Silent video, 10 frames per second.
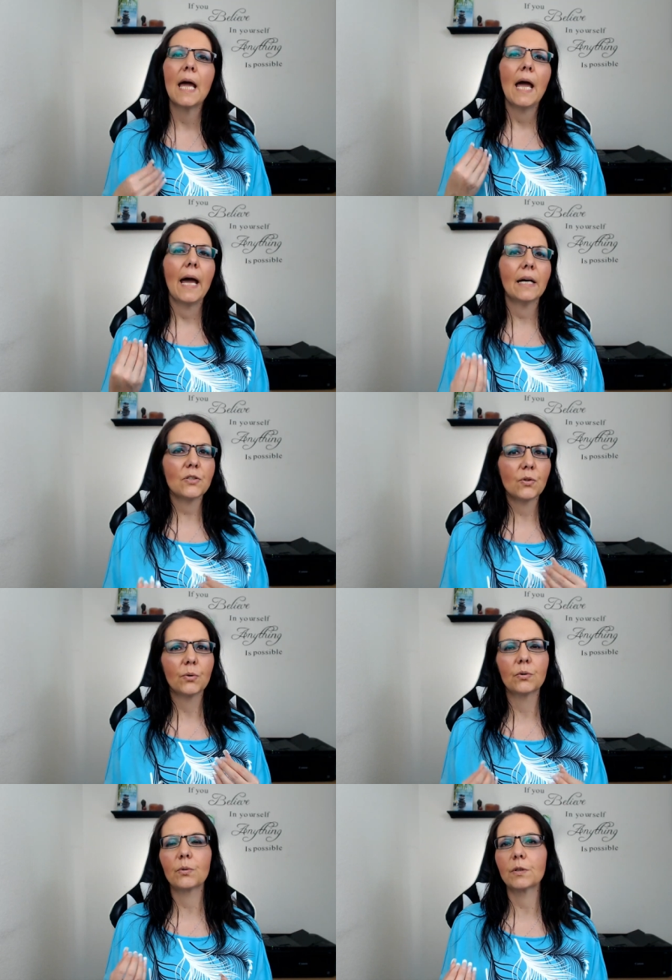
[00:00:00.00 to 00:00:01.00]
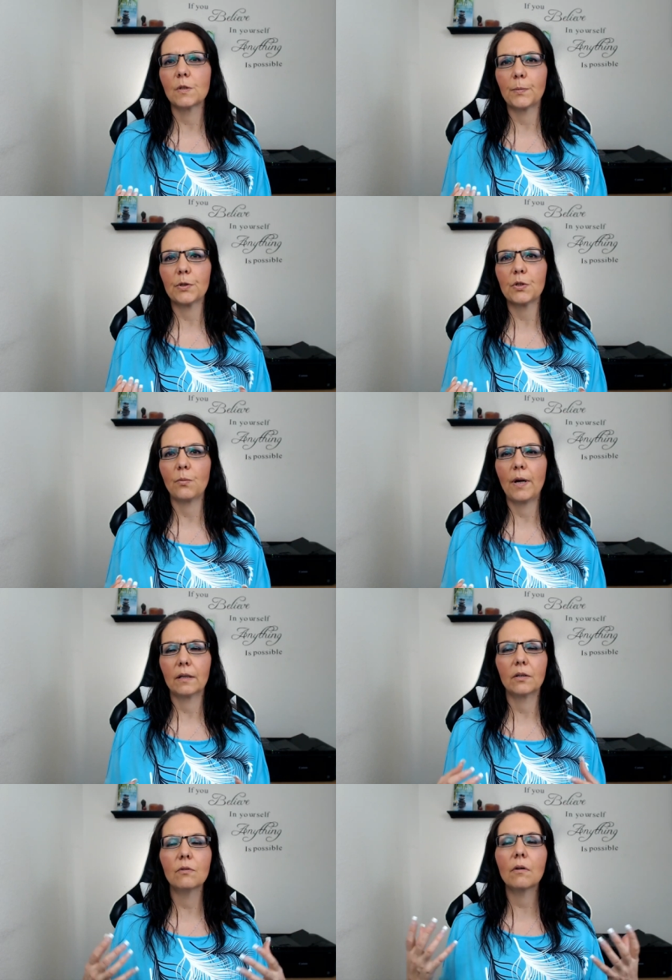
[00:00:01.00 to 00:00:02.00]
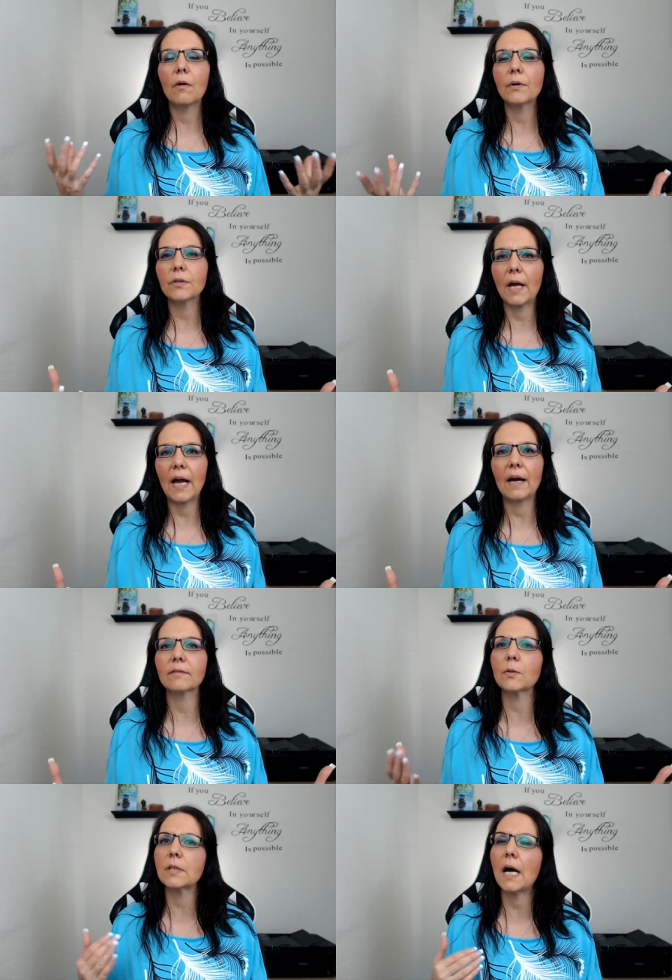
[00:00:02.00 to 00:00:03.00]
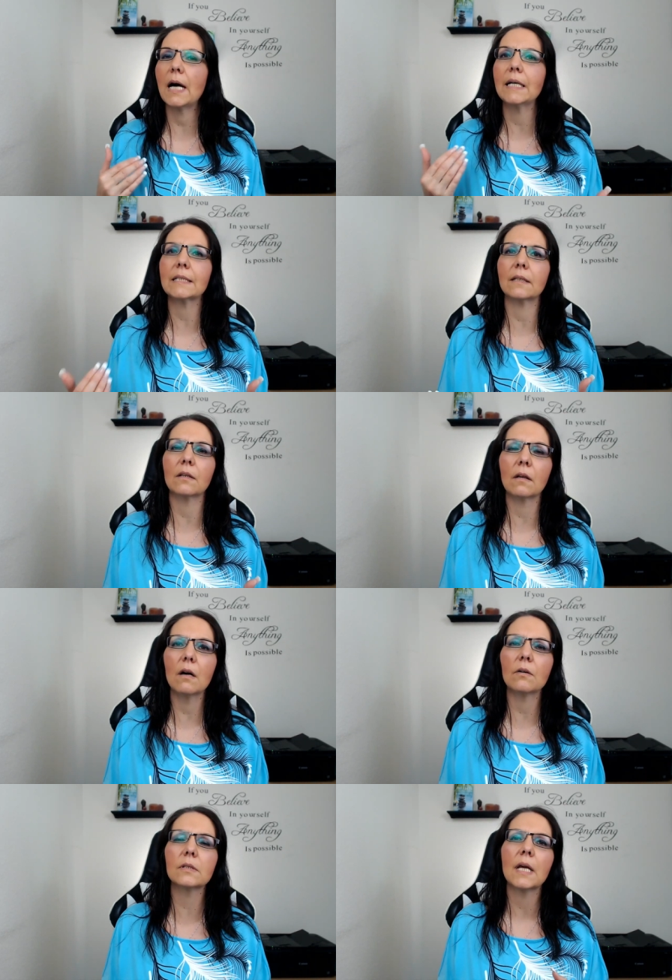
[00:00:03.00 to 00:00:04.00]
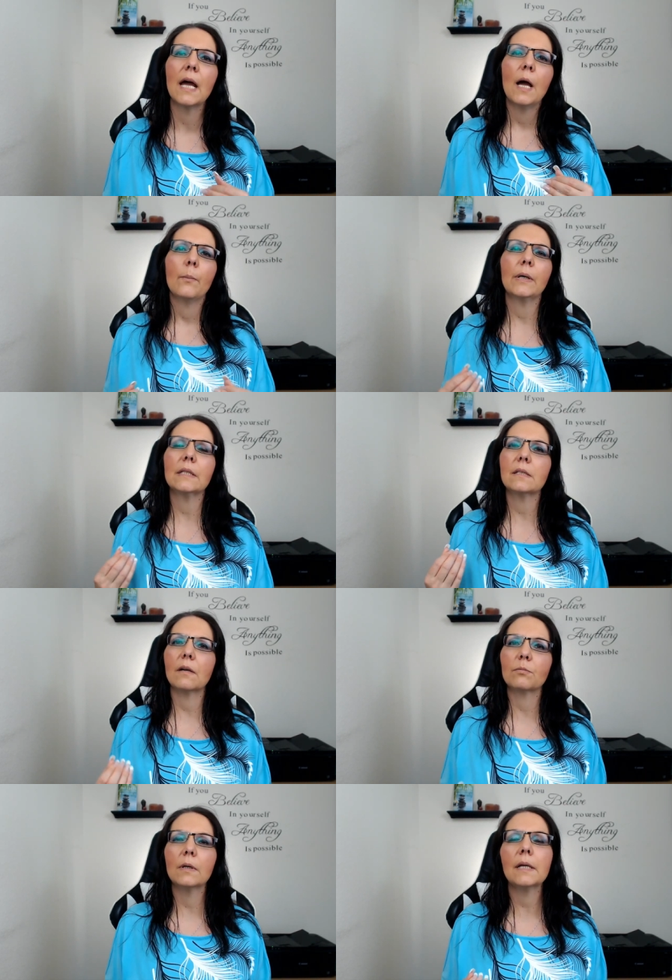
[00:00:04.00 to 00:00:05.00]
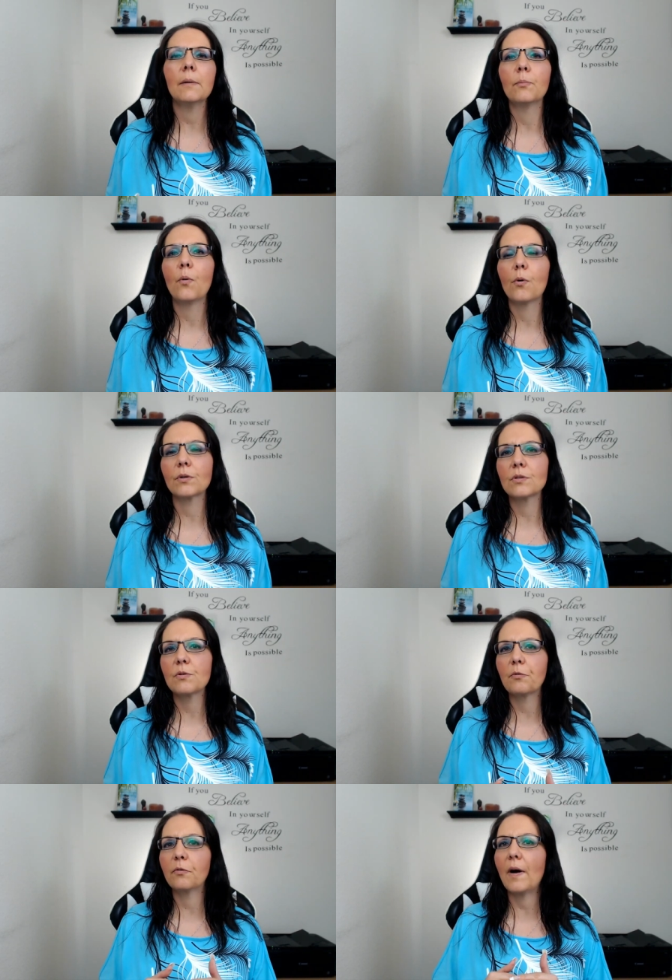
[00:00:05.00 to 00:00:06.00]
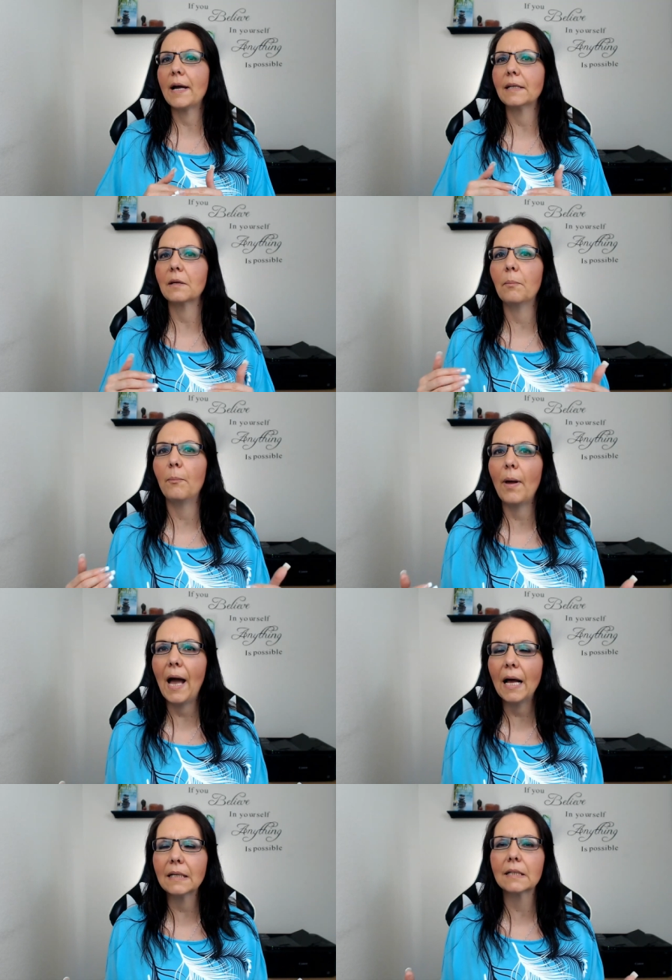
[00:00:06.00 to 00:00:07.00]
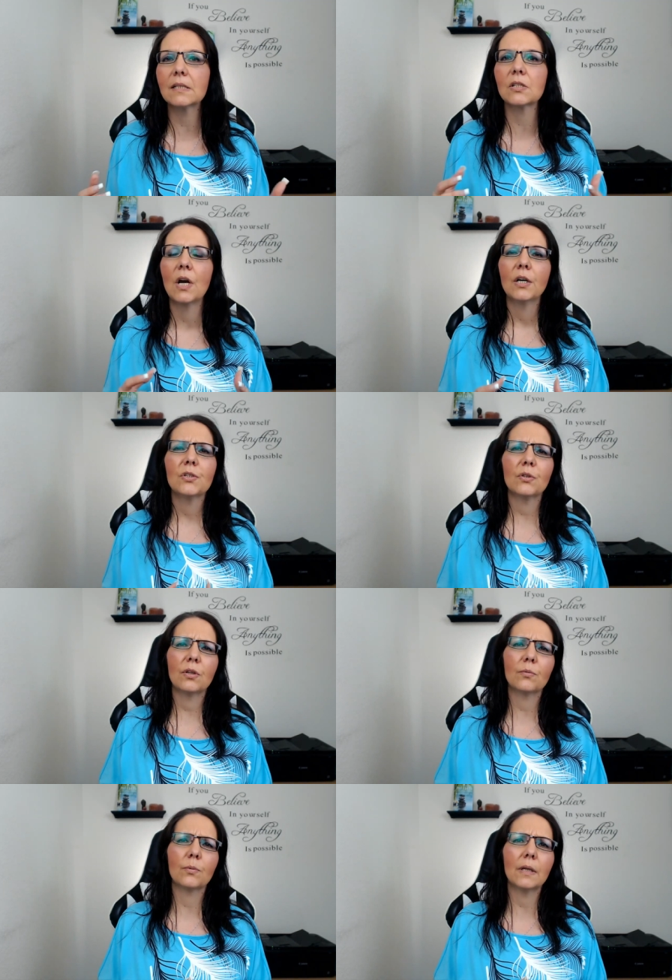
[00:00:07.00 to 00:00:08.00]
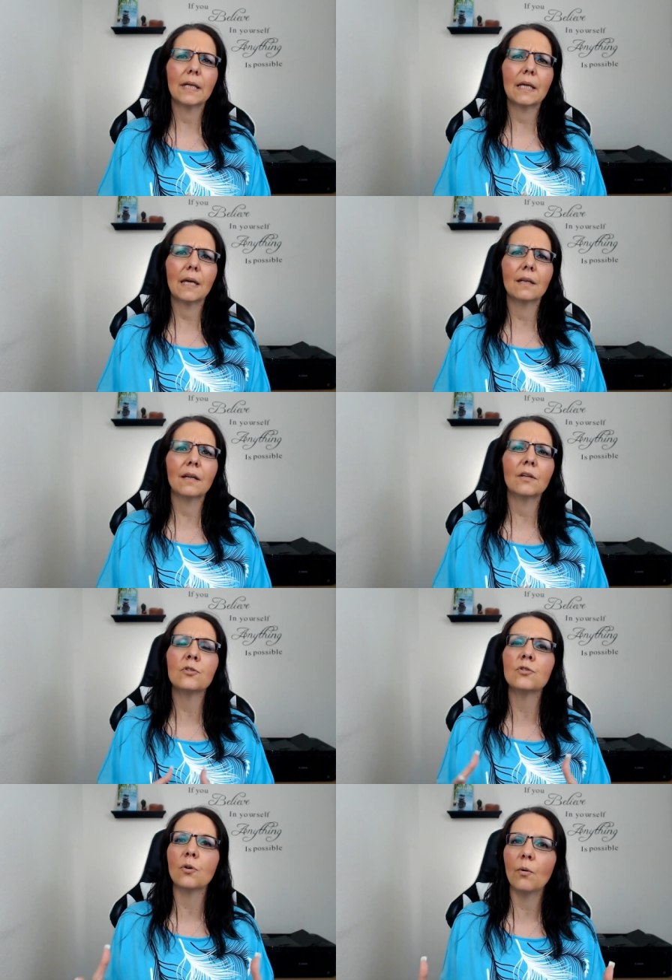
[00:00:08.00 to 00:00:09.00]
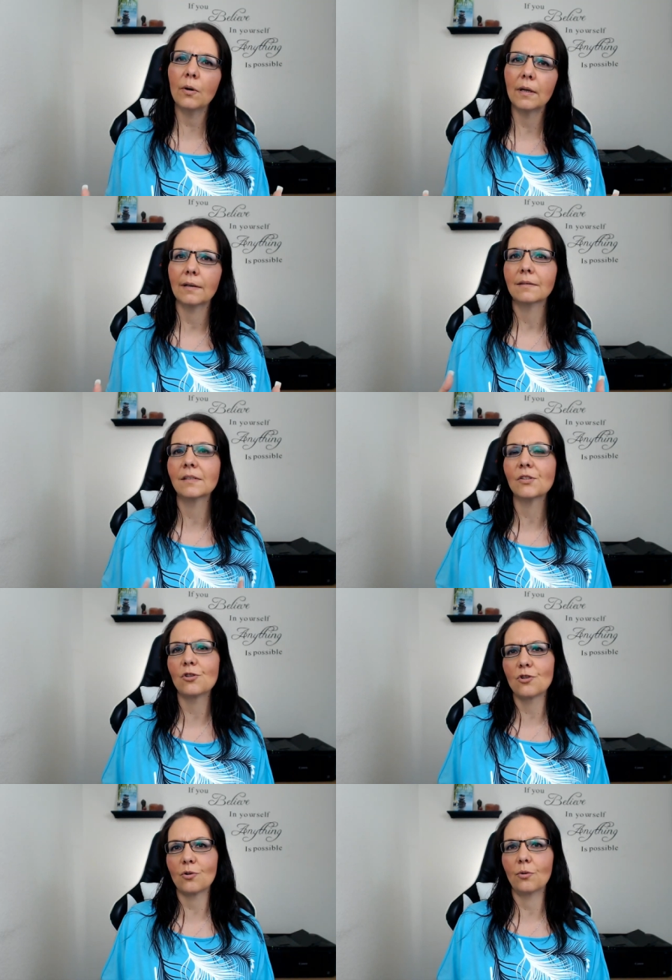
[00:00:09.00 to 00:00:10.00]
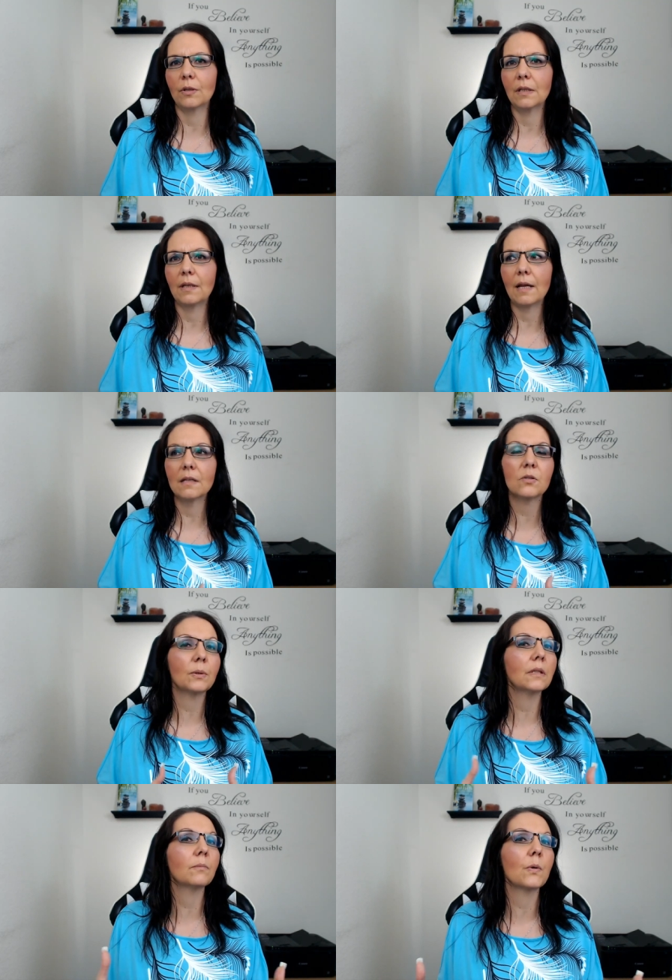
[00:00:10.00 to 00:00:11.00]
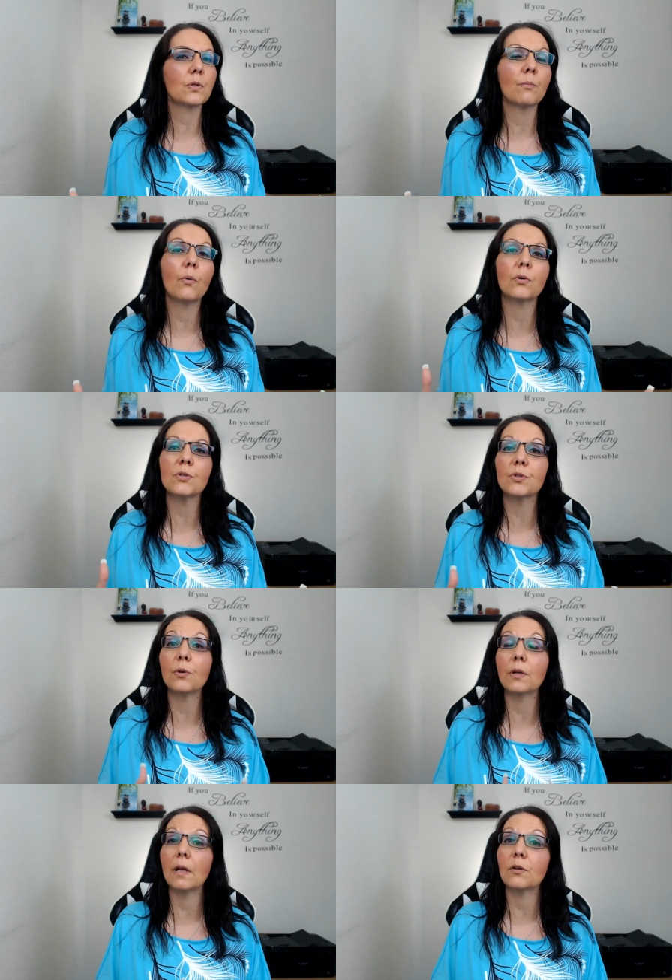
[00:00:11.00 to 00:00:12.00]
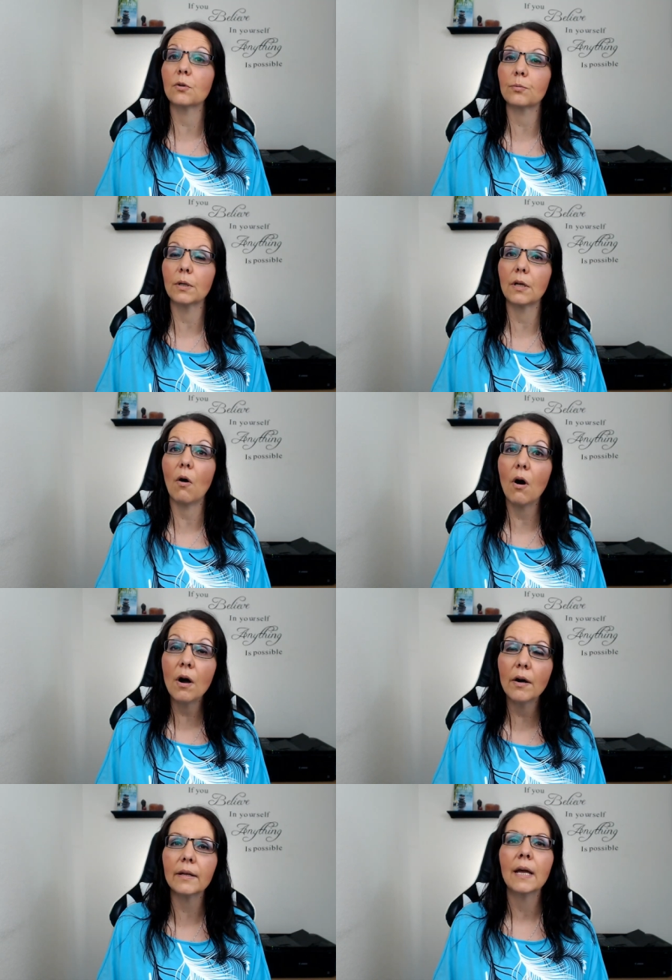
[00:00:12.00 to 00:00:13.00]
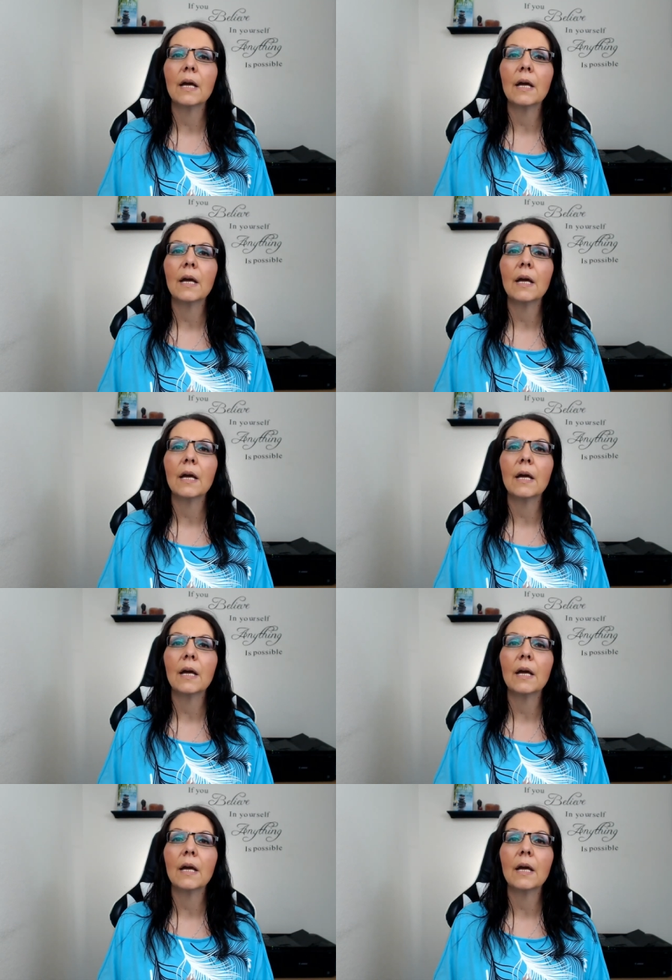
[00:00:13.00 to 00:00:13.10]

as you're going through your spiritual awakening, you're going to have those highs and lows, but it's really important to find a balance so you really can enjoy this journey that is really the most important journey that you're really on